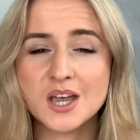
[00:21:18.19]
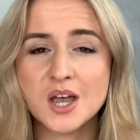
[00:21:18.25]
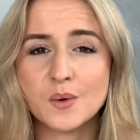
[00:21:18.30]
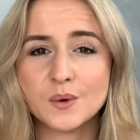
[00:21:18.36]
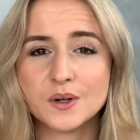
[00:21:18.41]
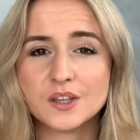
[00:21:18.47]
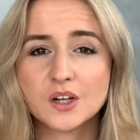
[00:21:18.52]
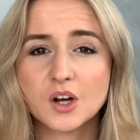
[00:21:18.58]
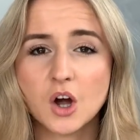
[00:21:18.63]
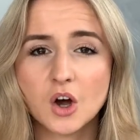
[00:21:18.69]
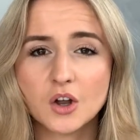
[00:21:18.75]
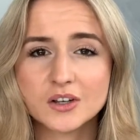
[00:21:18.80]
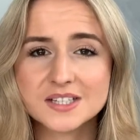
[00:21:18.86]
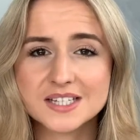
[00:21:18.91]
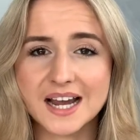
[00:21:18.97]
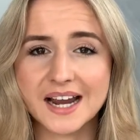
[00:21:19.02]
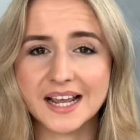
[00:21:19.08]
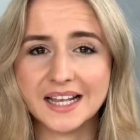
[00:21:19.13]
with the
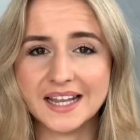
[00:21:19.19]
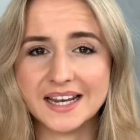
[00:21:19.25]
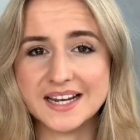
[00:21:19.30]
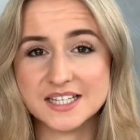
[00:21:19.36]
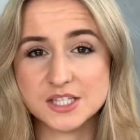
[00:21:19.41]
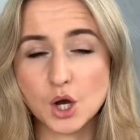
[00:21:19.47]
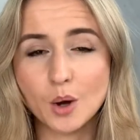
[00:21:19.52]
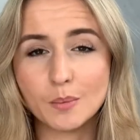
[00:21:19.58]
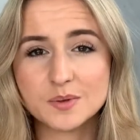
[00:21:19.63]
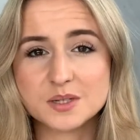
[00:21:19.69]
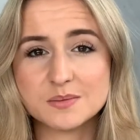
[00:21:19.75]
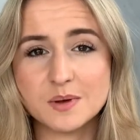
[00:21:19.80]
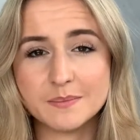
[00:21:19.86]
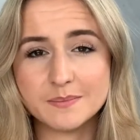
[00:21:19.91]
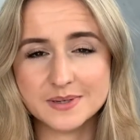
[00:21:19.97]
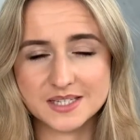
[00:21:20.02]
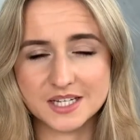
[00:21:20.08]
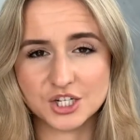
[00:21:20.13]
condyle in its optimum
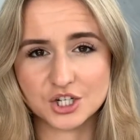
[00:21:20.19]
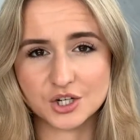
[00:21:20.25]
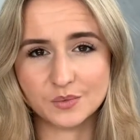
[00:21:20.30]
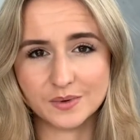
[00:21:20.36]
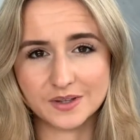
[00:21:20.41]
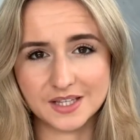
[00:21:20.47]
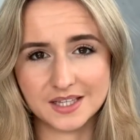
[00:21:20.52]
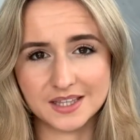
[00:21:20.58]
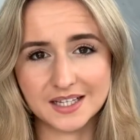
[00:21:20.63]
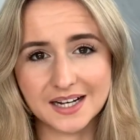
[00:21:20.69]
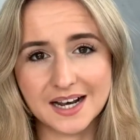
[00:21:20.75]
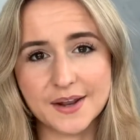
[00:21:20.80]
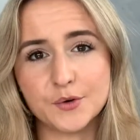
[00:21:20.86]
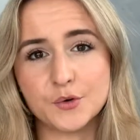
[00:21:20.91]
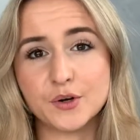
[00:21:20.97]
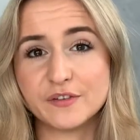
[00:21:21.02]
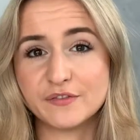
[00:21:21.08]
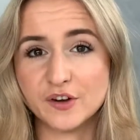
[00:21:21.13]
position within the
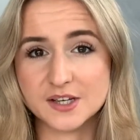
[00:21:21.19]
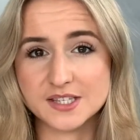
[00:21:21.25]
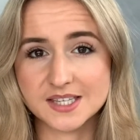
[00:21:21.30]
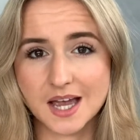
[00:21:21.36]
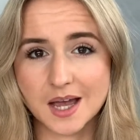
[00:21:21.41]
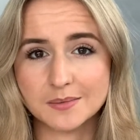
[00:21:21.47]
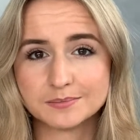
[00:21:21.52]
glenoid fossa.